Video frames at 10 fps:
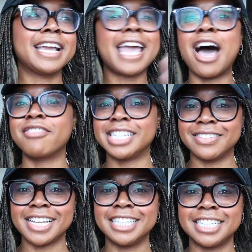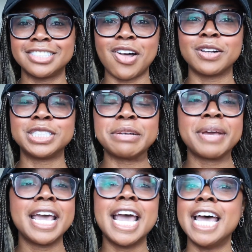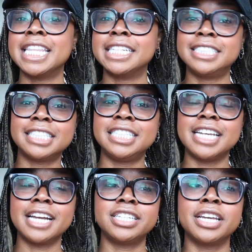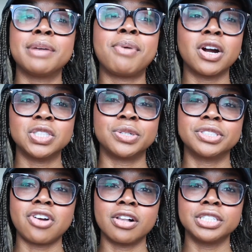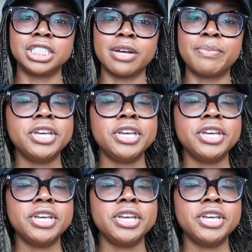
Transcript: How I was gonna say scholarship. And then 60 actually get a partial scholarship.